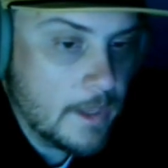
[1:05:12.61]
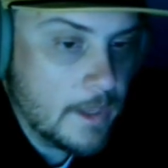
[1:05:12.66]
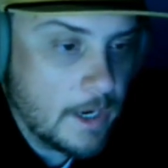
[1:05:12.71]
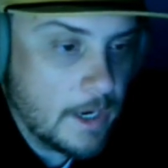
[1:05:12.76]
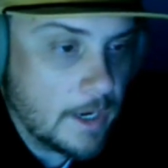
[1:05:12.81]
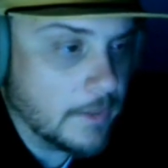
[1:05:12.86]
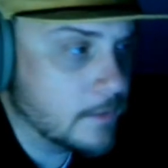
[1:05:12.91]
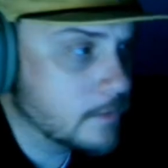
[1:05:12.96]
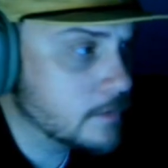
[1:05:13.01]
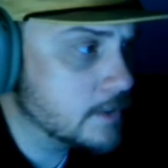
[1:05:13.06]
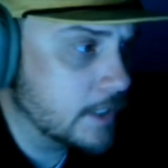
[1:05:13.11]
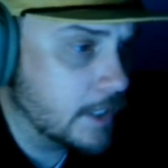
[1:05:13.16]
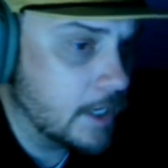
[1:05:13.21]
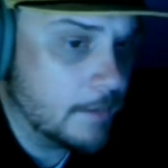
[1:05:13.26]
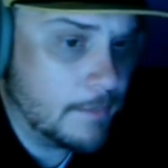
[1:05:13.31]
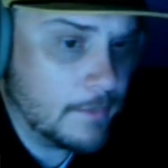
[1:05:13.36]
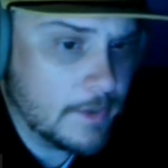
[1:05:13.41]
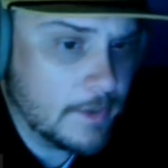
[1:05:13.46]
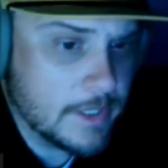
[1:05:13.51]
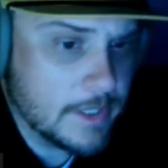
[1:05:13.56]
Uh, there was a
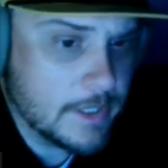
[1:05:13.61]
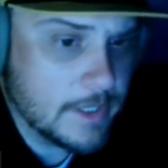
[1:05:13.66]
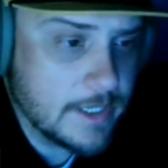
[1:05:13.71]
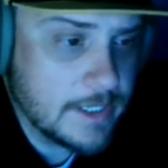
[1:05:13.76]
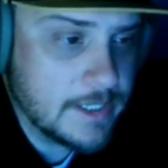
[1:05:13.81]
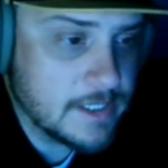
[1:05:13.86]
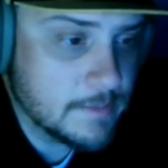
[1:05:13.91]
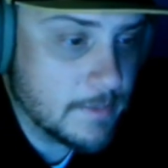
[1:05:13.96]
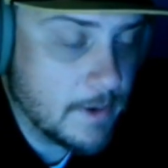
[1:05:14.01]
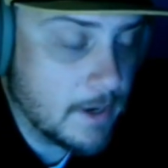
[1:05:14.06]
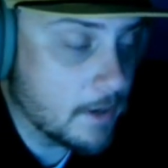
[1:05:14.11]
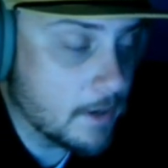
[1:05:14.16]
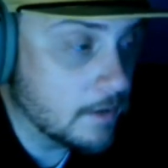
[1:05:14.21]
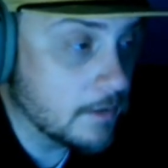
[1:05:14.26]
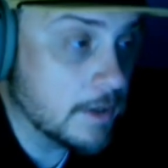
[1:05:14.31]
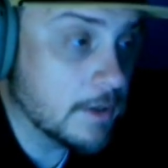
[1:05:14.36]
couple Kentucky spot,